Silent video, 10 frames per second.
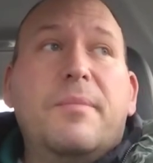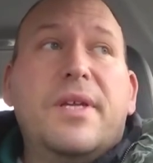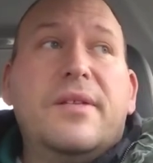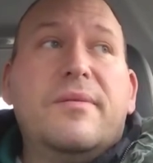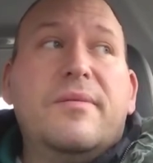
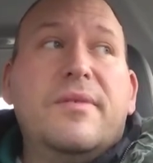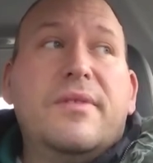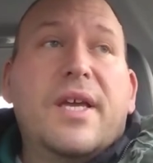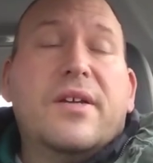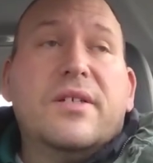mean,
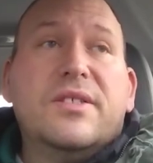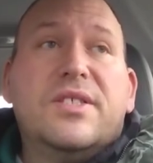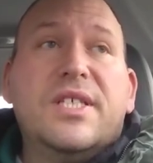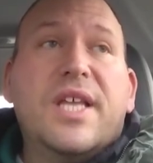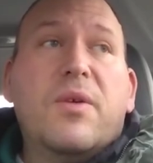they couldn't
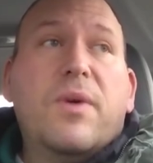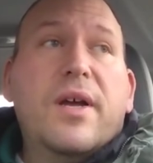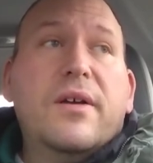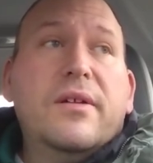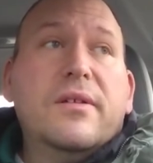see that
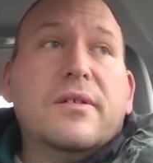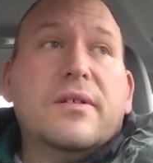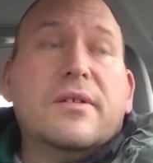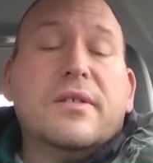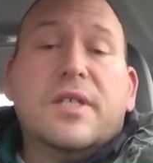well,
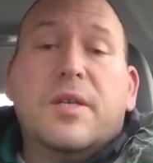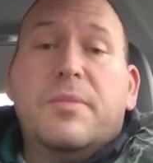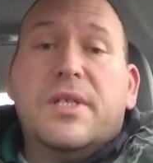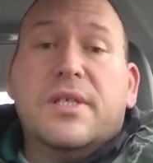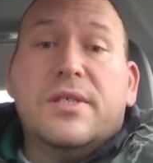or could have
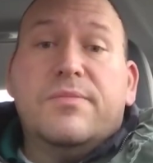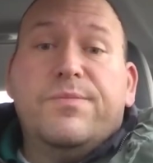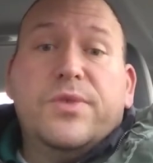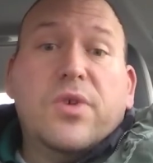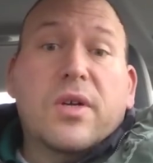been a
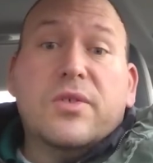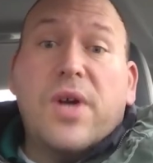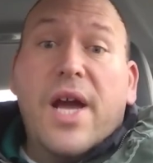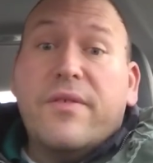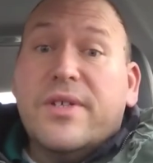drunk
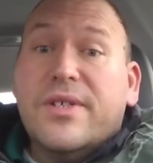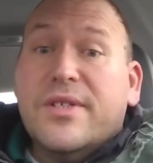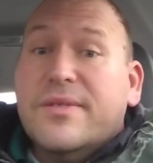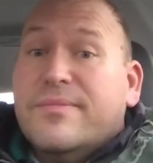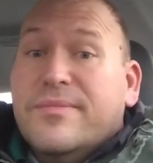
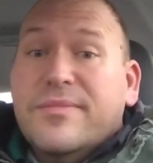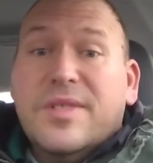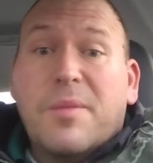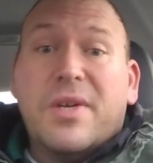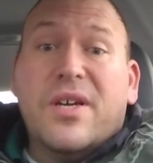driver,
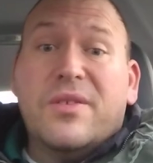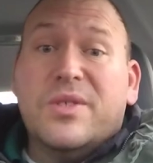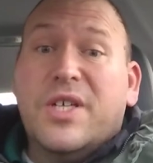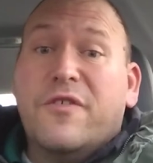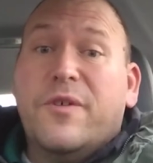somebody on their
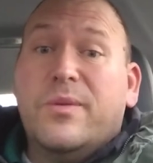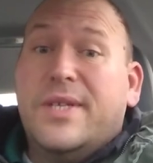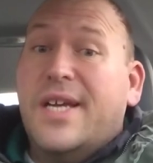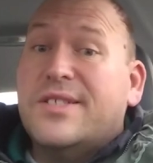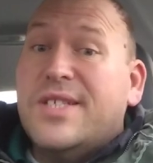cell phone
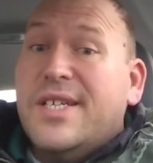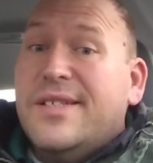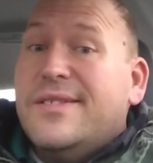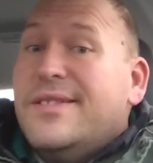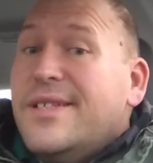
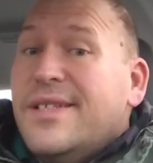texting,